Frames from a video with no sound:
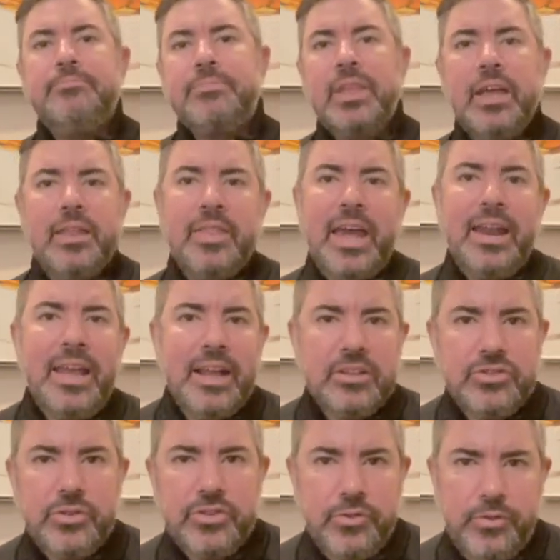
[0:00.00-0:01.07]
That
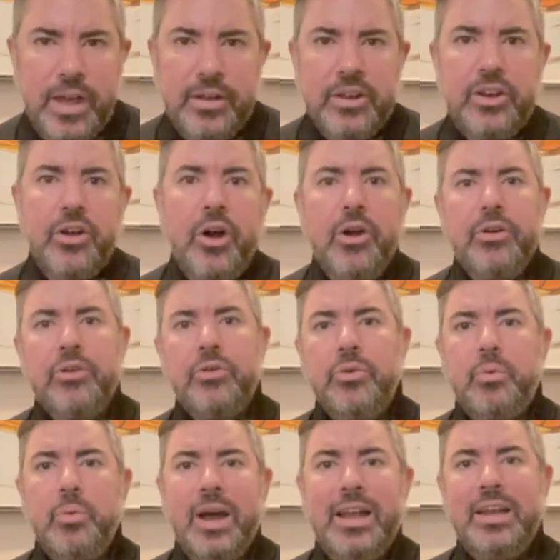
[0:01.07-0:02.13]
answer is found in Article
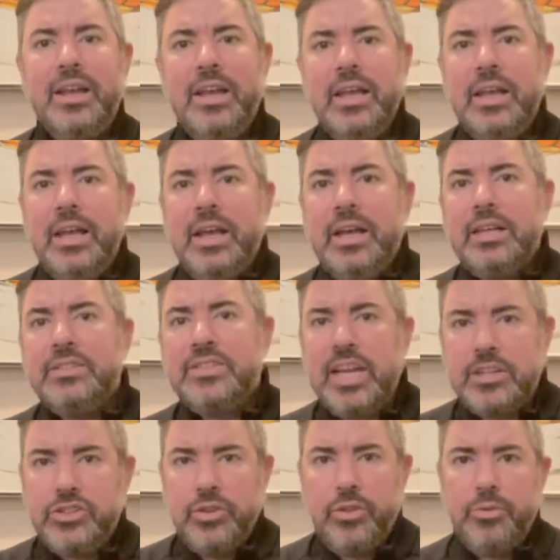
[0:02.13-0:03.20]
1,
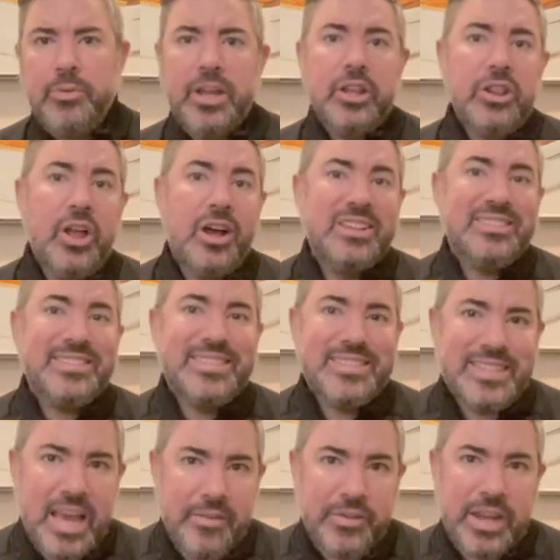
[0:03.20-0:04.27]
Section 3, Clause
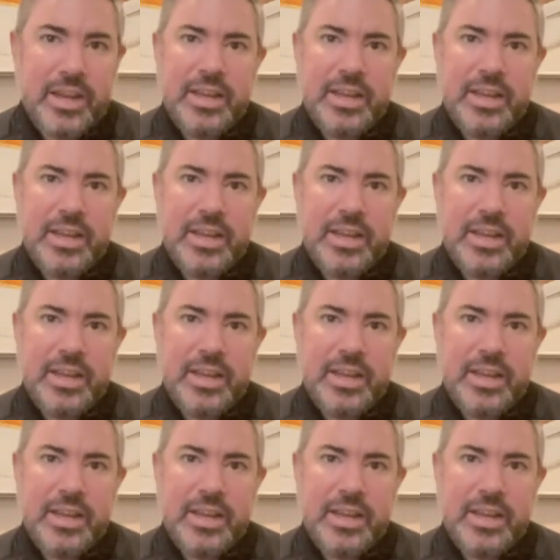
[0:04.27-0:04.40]
7.